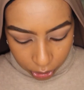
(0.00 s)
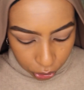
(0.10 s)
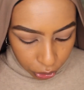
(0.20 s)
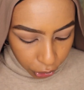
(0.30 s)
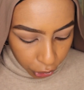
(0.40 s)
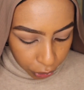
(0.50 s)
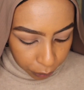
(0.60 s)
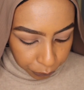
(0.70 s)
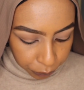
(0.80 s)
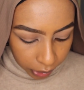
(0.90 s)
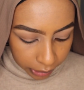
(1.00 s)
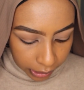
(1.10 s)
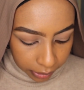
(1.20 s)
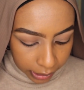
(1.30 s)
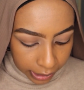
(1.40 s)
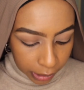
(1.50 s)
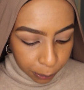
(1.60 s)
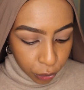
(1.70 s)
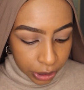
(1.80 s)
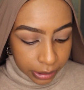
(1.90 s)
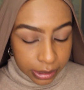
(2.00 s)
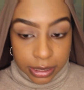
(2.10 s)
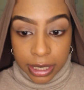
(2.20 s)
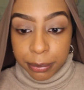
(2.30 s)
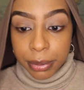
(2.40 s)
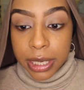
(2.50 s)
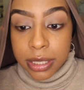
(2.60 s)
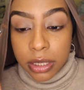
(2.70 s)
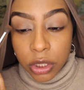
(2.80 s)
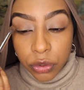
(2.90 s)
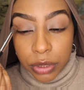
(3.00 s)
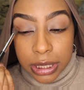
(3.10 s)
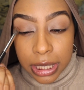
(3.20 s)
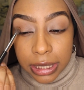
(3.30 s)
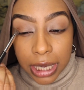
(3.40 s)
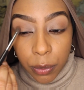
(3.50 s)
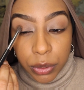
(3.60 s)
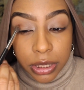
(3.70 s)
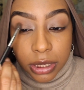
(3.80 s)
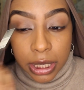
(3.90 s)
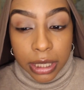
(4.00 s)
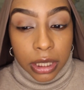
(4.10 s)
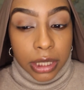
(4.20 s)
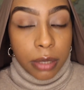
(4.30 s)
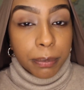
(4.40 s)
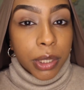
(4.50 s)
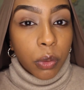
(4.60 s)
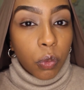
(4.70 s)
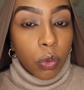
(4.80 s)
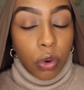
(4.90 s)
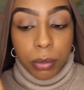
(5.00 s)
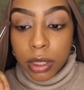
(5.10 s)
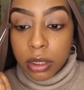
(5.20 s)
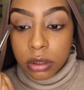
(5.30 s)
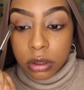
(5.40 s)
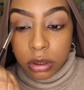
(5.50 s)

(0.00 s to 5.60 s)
So I get that and I put it in the same place in the crease, and now we're just getting like a bit warmer.